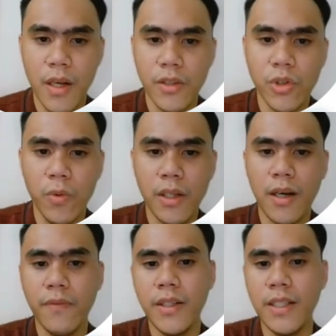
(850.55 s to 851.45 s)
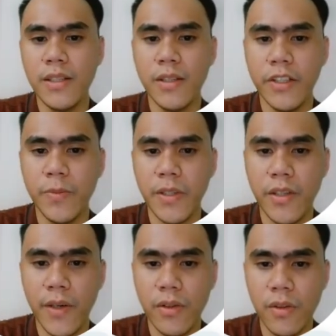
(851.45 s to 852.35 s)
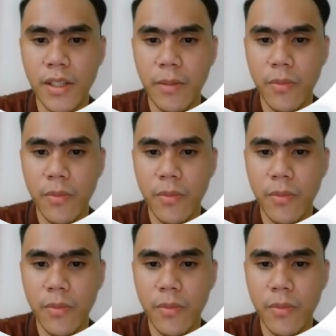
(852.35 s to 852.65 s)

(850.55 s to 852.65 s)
So we'll cover these specific tools in